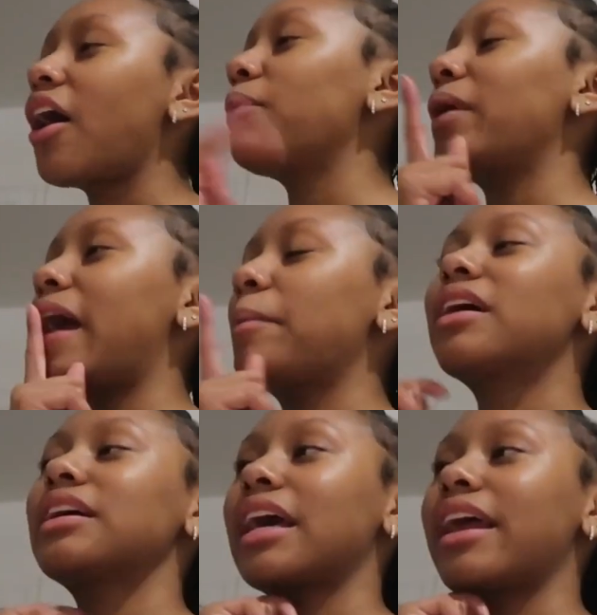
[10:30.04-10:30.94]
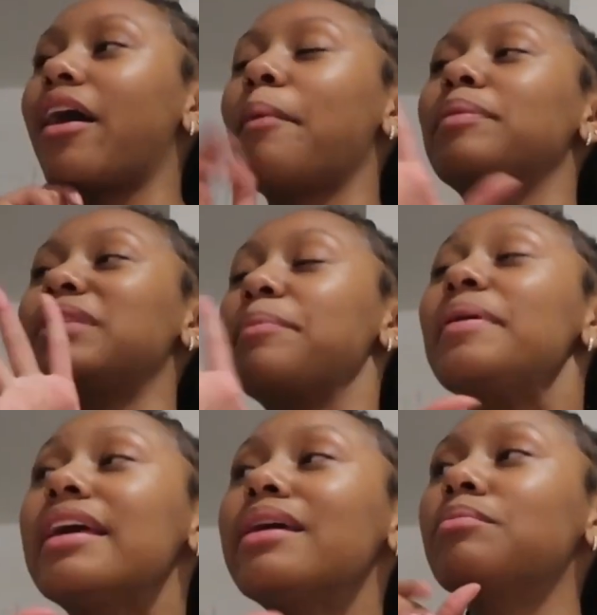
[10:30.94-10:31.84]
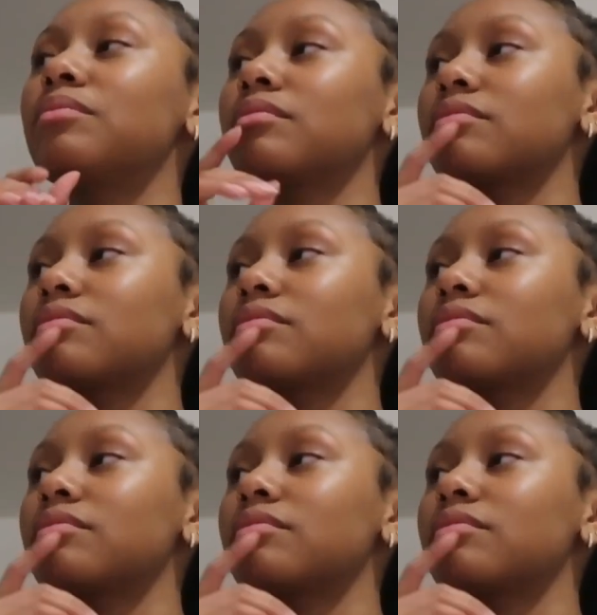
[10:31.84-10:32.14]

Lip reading: All right, wait, I'm gonna cut that out. I'm gonna say beep.